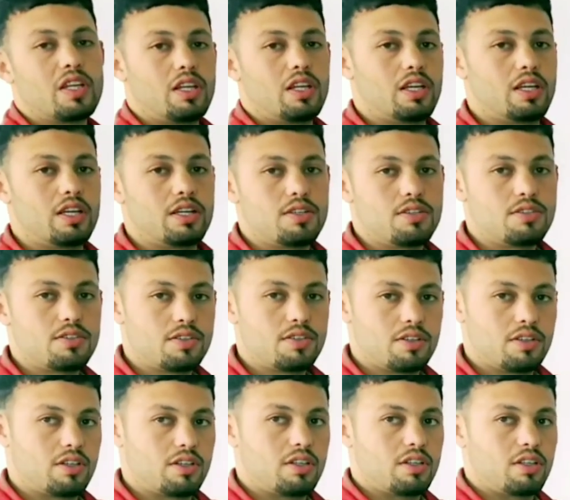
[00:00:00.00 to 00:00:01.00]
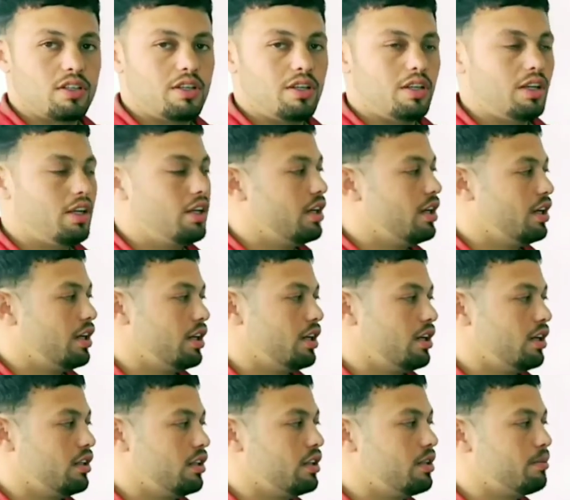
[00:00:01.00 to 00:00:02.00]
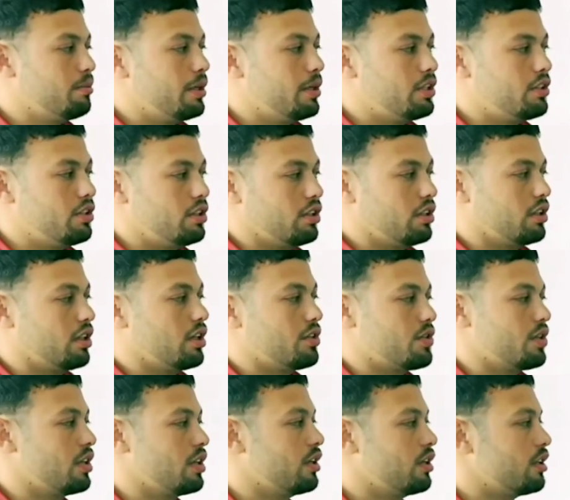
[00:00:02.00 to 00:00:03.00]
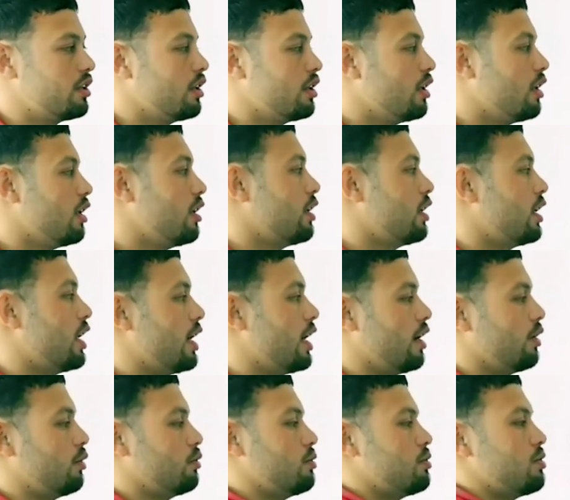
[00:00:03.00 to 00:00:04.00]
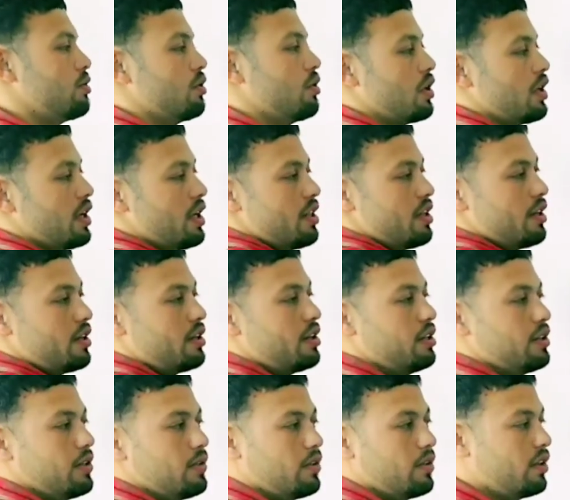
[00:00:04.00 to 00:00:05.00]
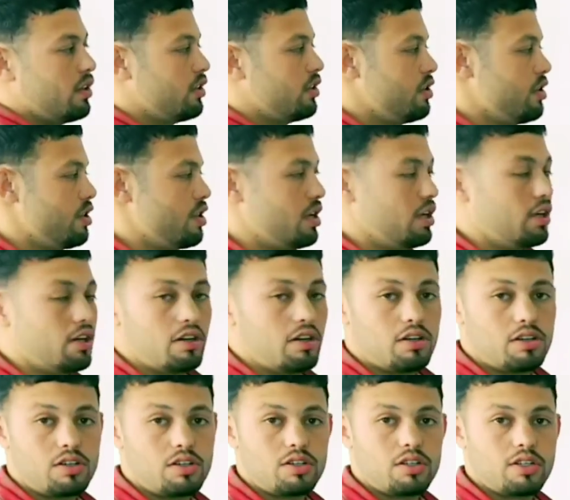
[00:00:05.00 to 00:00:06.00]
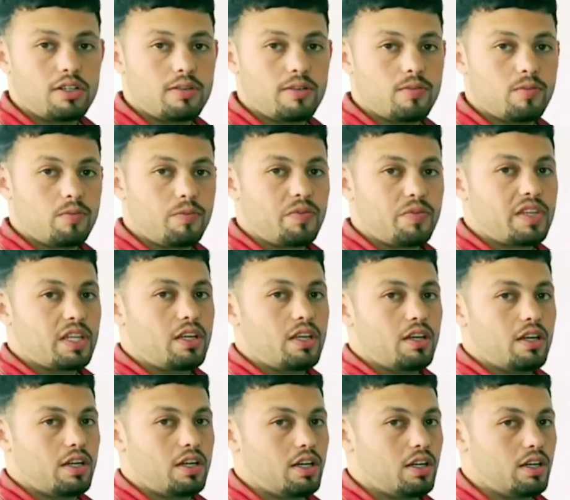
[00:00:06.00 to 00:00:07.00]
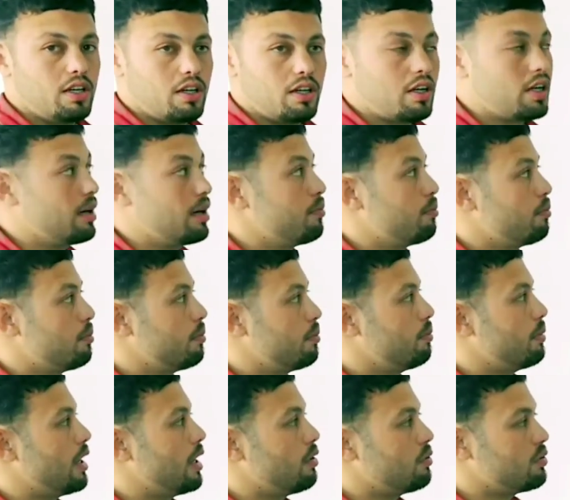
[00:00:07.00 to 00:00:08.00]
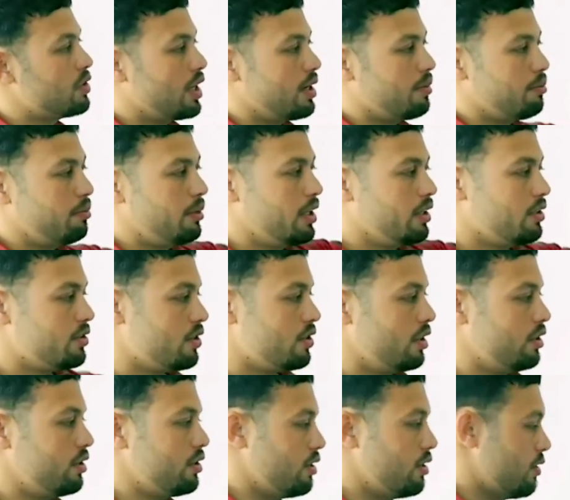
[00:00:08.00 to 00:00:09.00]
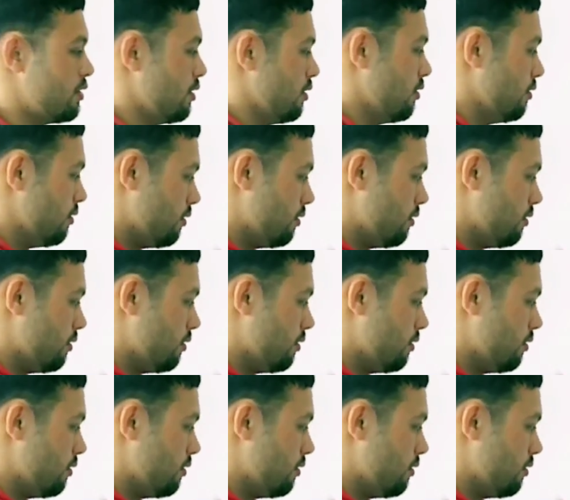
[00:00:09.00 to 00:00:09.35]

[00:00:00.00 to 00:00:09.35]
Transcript: is a dependent clause here. Now together they are compound complex sentence.